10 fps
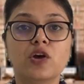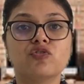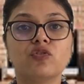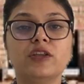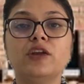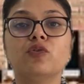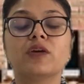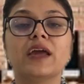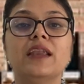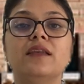so that you
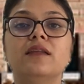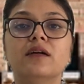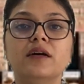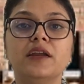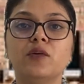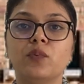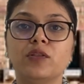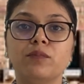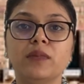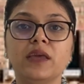can learn it
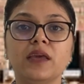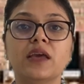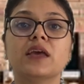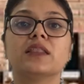with me,